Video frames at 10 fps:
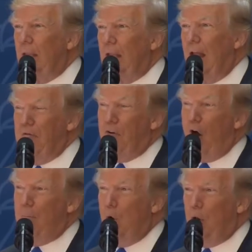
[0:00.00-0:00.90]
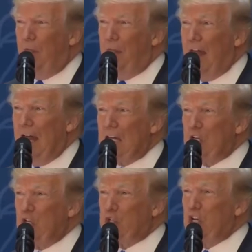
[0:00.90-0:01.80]
and far more than that
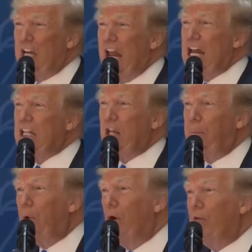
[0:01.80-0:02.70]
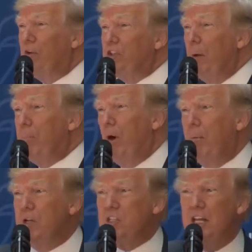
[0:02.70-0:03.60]
just to get the approvals and
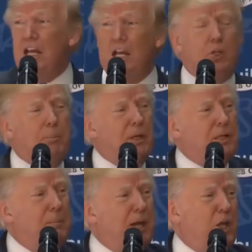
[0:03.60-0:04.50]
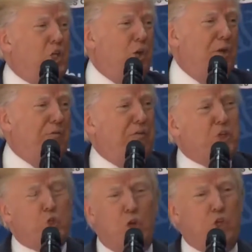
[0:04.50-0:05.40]
permits needed to build a major
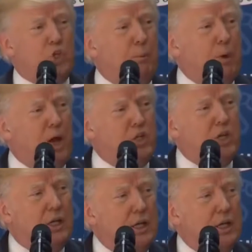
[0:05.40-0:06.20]
infrastructure project.